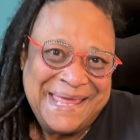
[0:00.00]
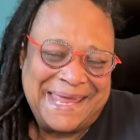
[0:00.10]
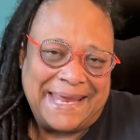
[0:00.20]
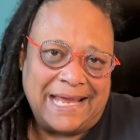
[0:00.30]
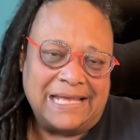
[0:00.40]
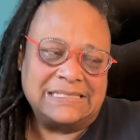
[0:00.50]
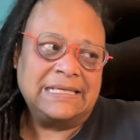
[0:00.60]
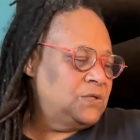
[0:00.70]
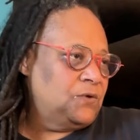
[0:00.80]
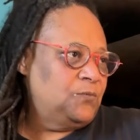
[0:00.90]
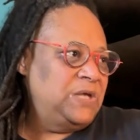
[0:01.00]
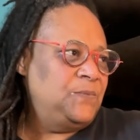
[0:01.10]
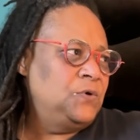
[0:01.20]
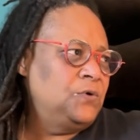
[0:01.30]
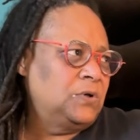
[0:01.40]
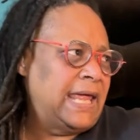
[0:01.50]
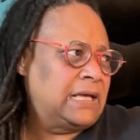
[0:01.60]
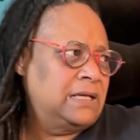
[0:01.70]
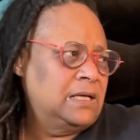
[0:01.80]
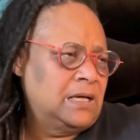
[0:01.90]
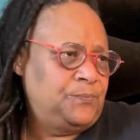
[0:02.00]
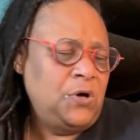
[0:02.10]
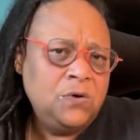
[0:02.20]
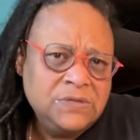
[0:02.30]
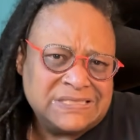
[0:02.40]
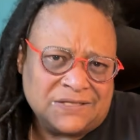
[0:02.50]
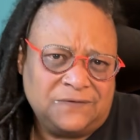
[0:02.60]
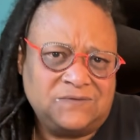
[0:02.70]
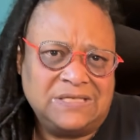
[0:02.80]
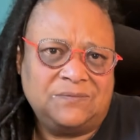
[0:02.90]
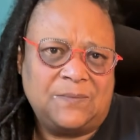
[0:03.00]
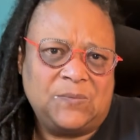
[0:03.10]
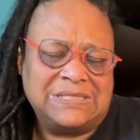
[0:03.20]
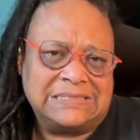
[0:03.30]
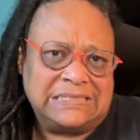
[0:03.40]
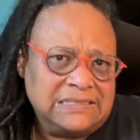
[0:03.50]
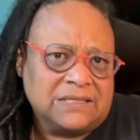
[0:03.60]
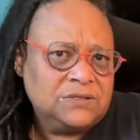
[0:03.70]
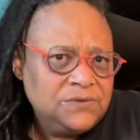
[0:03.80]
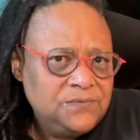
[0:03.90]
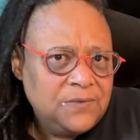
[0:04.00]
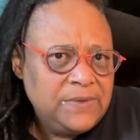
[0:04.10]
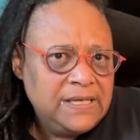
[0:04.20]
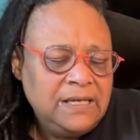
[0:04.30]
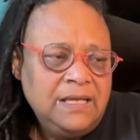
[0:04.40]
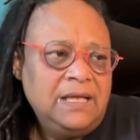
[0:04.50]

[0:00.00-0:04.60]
And so there were people who were like opposed to the 15th Amendment because it didn't include women.